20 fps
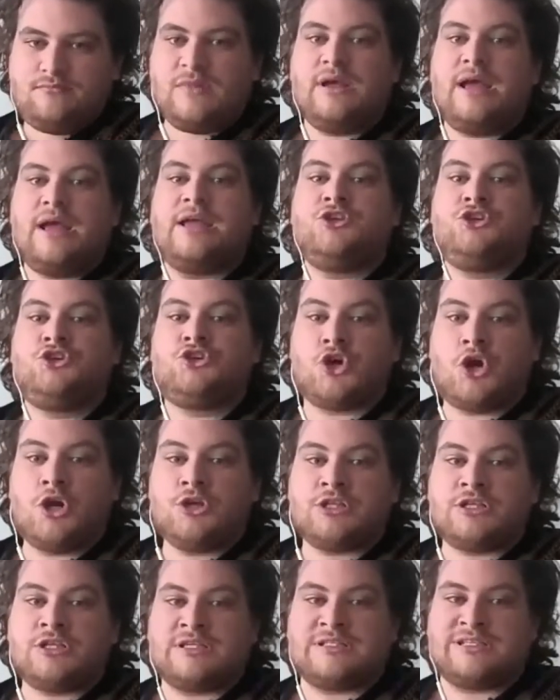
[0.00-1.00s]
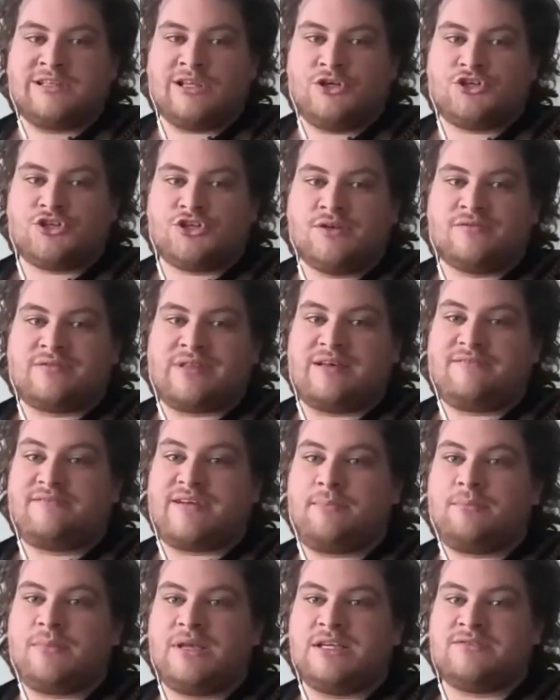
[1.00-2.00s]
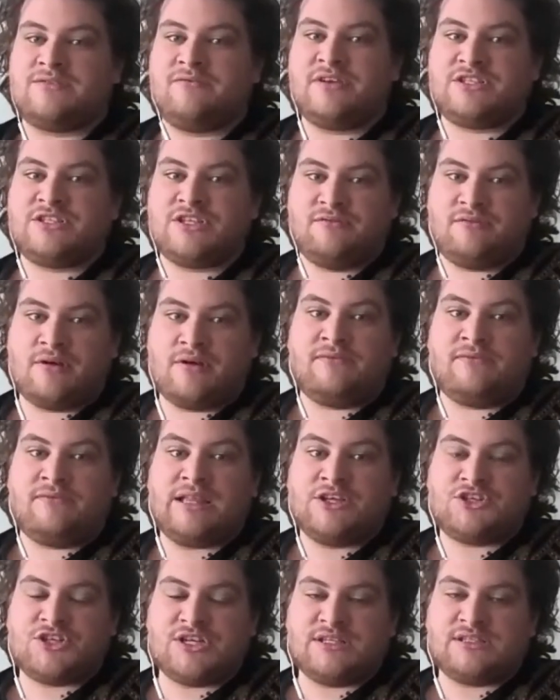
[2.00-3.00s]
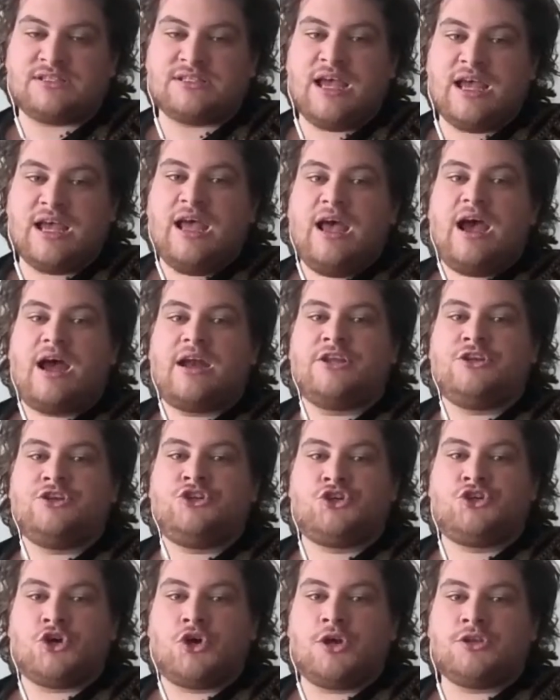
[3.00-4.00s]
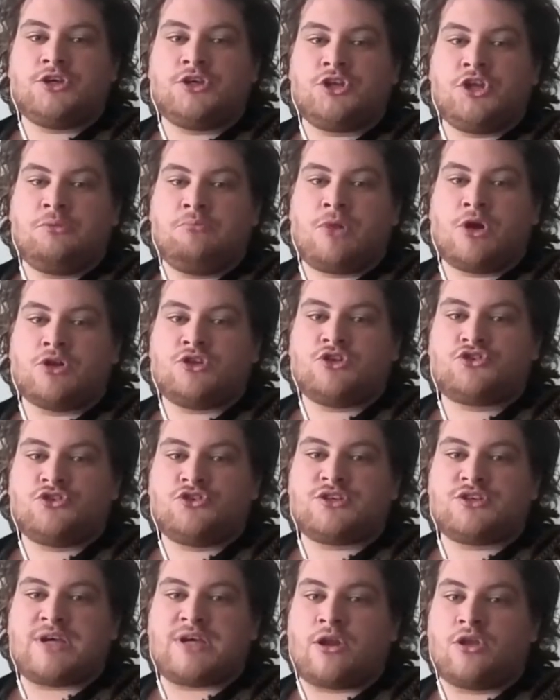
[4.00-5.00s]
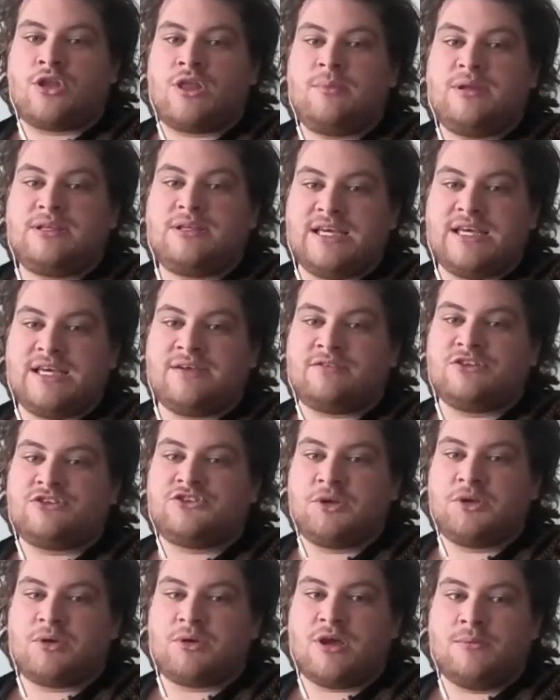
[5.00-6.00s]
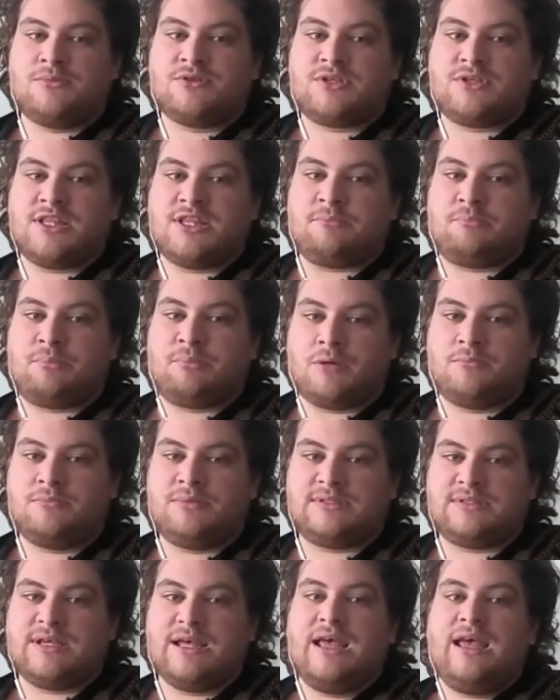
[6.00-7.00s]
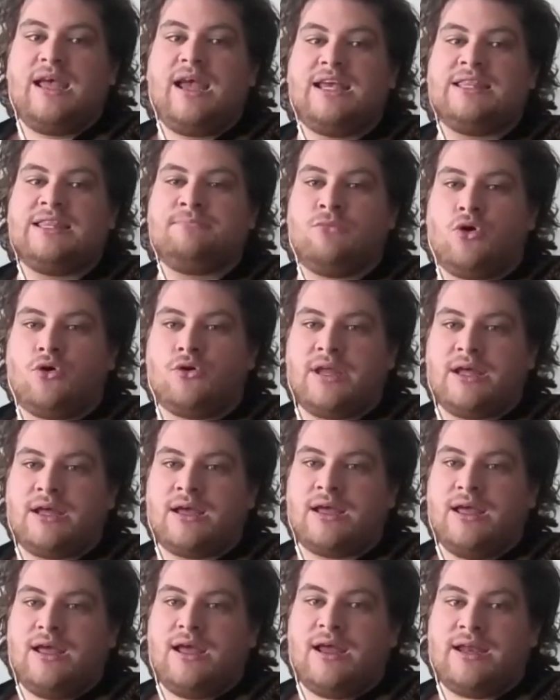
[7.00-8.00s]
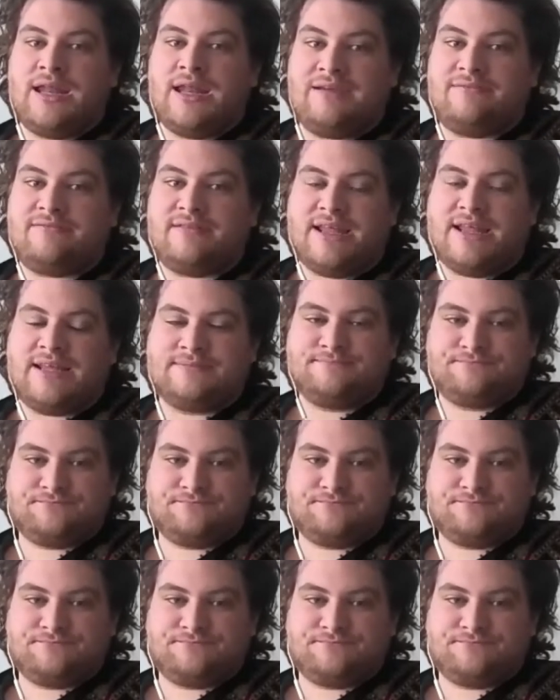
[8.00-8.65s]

Enjoyed the dissolution of their families and, visit- and villages, and enjoyed the new monstrous anonymity of the suburbs and the pubs in the morning and evening.